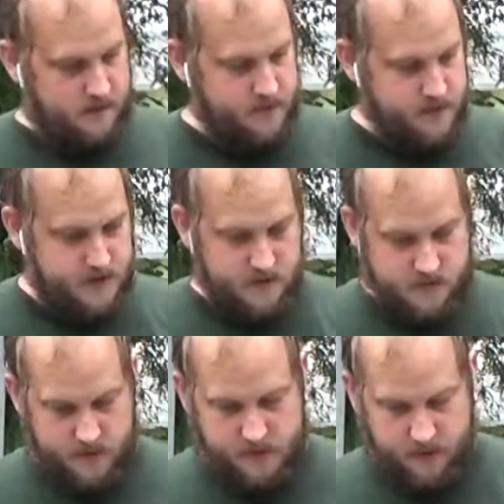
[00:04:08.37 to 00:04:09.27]
I'm using,
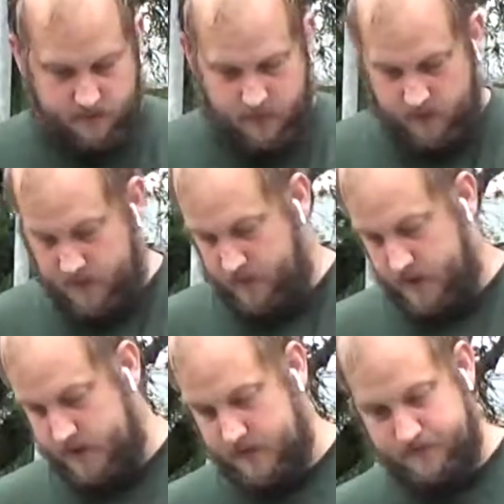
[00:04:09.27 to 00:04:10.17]
they're self-watering
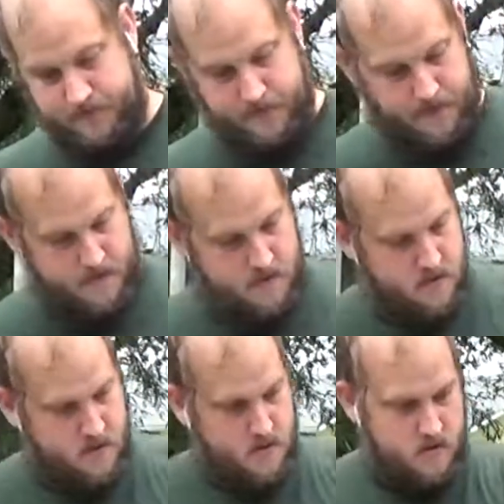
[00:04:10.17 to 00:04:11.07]
pots.
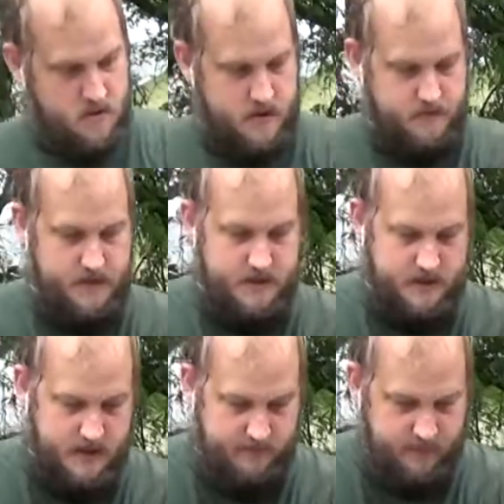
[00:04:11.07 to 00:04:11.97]
That means
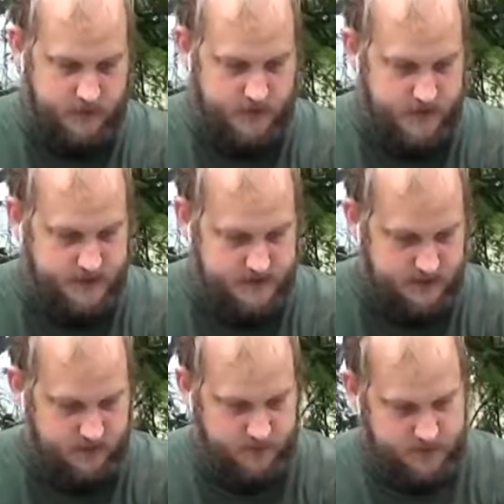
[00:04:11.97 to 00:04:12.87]
that they have a little tray
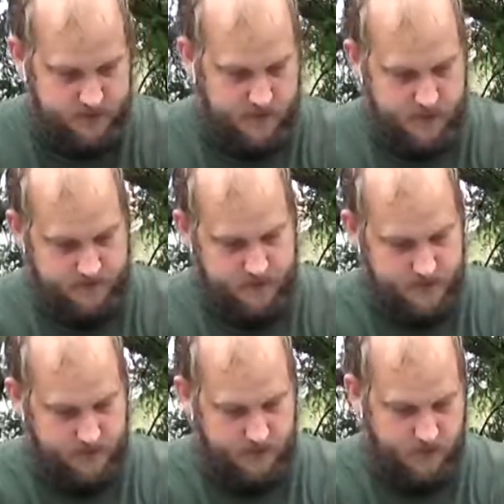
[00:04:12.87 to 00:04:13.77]
inside that holds the dirt up, and
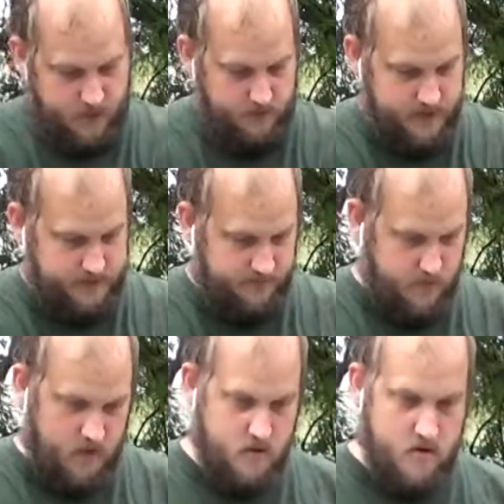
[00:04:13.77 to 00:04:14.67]
there's a little water
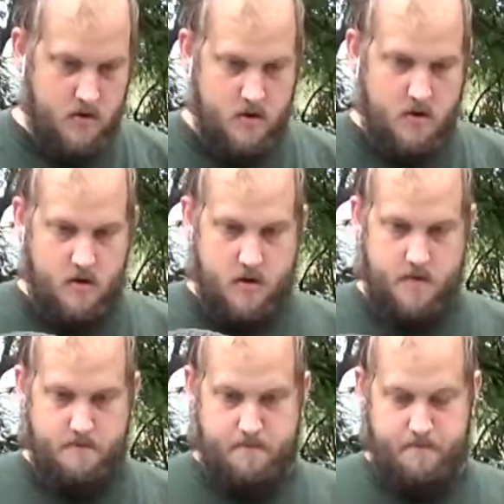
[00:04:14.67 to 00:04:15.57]
reservoir.
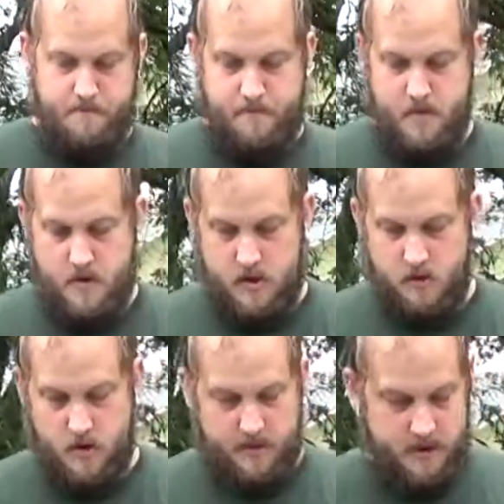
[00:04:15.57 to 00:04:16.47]

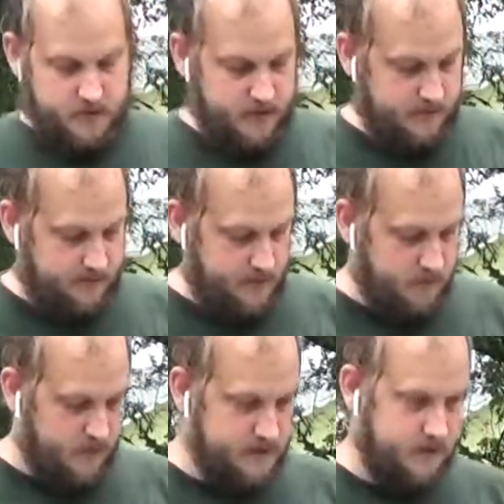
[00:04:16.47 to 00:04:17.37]
You want to make sure that if you
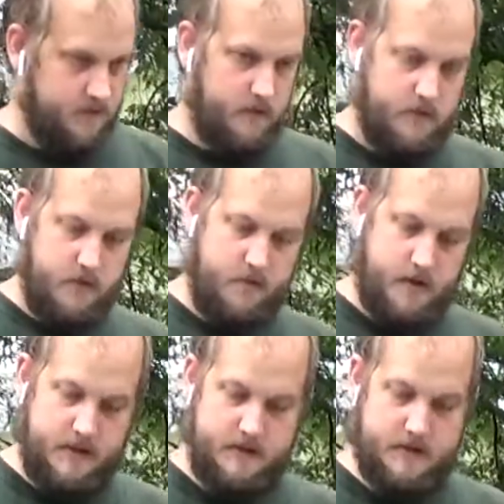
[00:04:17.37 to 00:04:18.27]
do buy self-watering
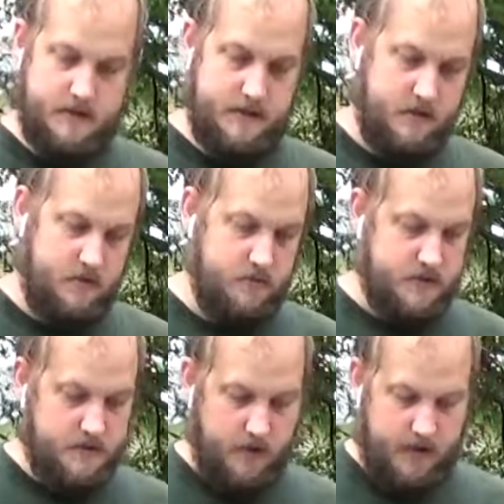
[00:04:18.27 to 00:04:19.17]
pots, that they do
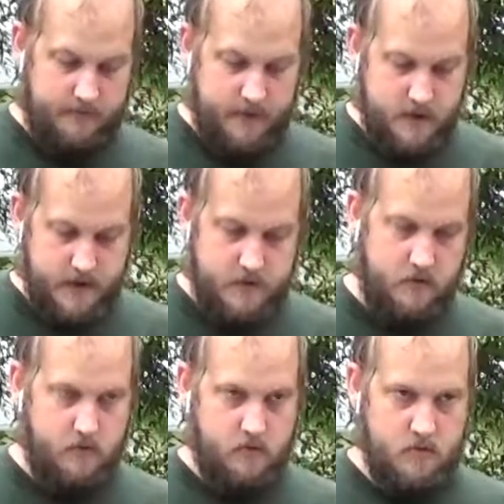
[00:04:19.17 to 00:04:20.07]
still have a drain
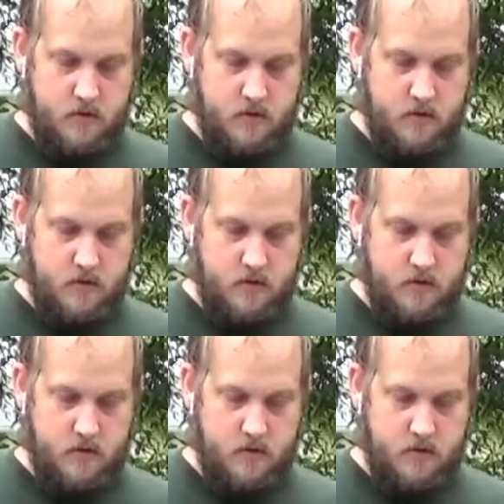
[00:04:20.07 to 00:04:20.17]
hole.